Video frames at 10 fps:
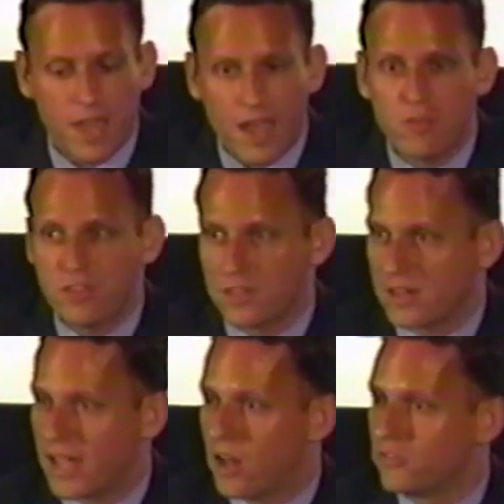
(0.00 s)
everything that
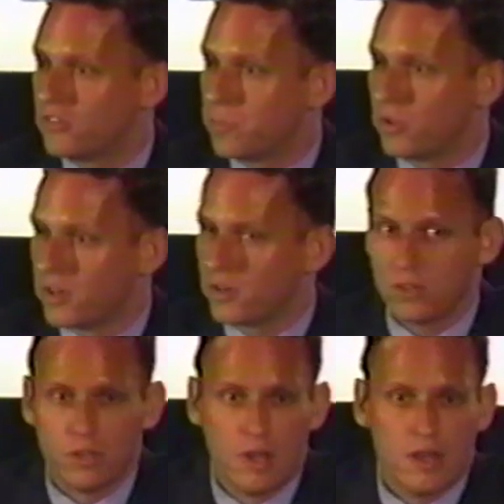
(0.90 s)
counts as
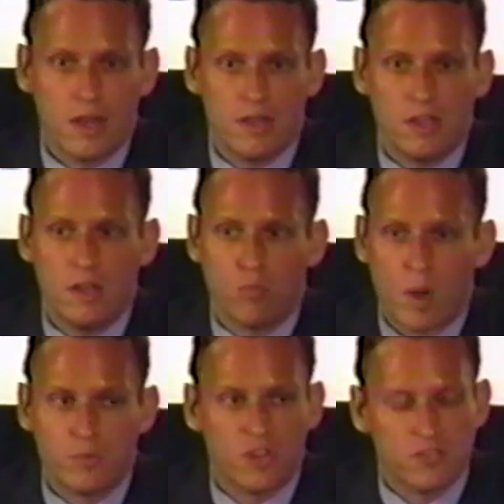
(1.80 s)
political, it
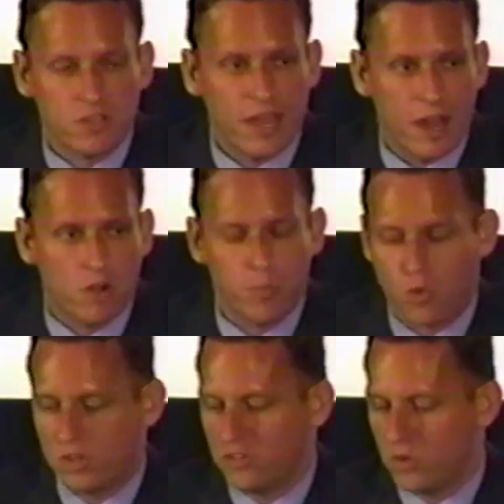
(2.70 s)
represents a
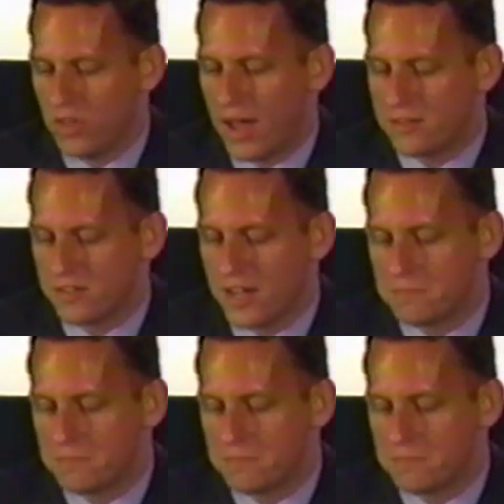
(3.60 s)
counterpoint to that.